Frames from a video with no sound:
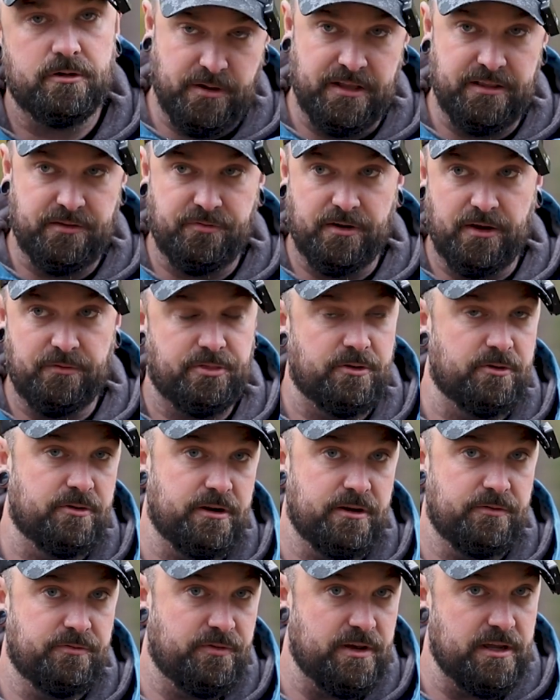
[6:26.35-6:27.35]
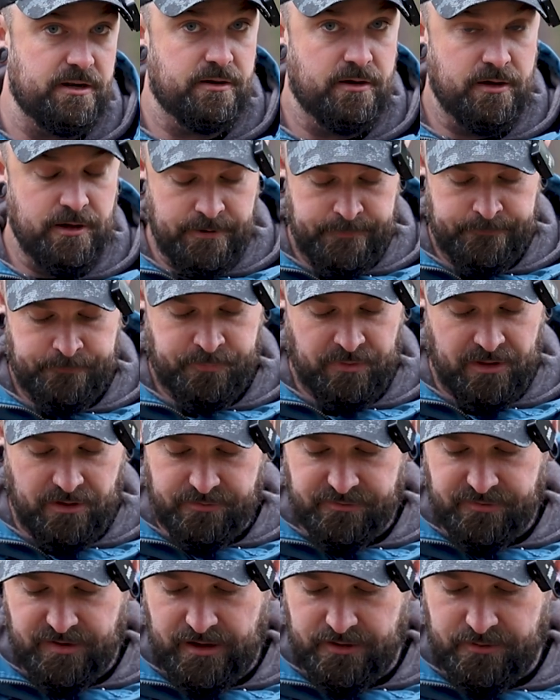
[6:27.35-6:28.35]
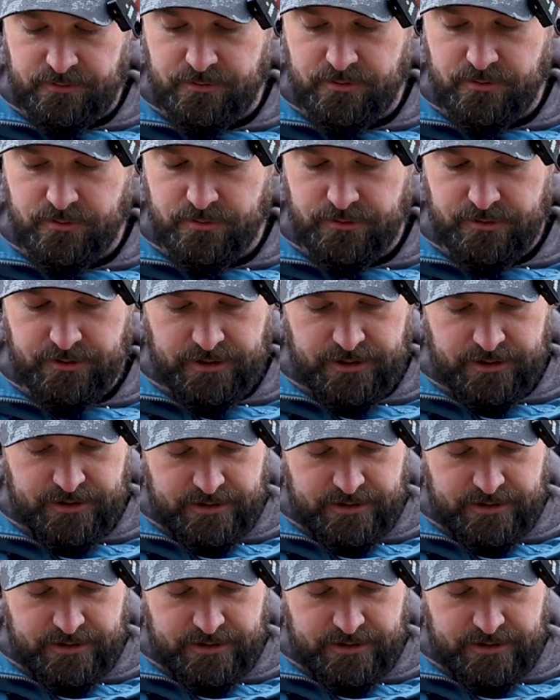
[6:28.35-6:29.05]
25-30 feet of Techno cord.